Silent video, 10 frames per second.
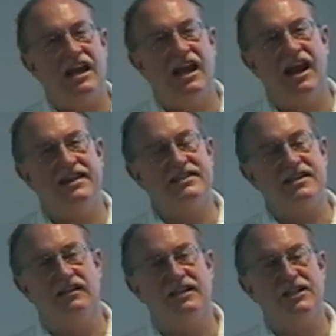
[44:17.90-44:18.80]
it, this,
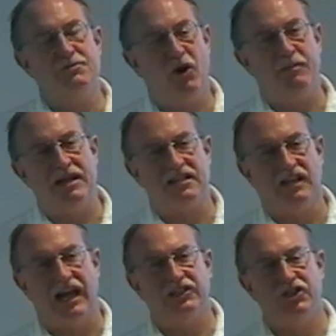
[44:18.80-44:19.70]
uh, this program has a
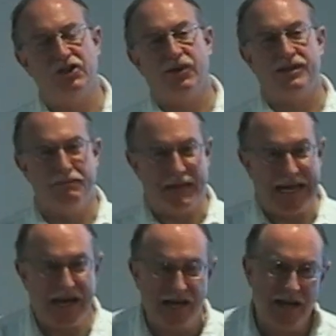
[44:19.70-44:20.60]
lot to do with
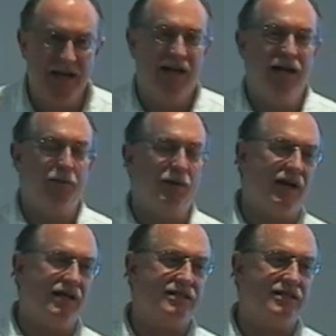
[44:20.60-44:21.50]
me
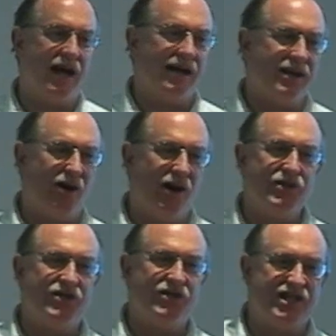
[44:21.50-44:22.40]
because uh, you know, I used
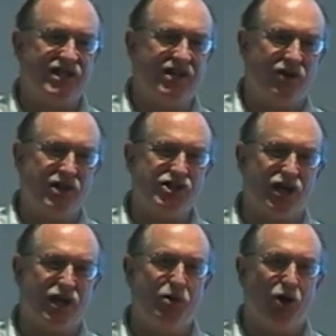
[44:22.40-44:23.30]
to teach the Introduction to
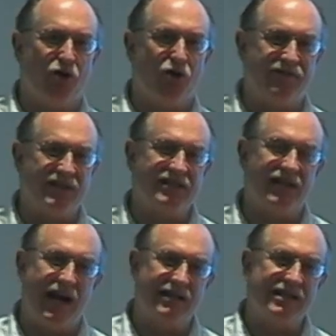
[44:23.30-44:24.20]
Computer Graphics
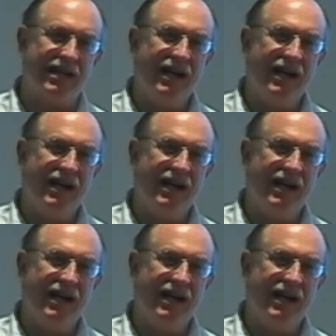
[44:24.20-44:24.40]
class,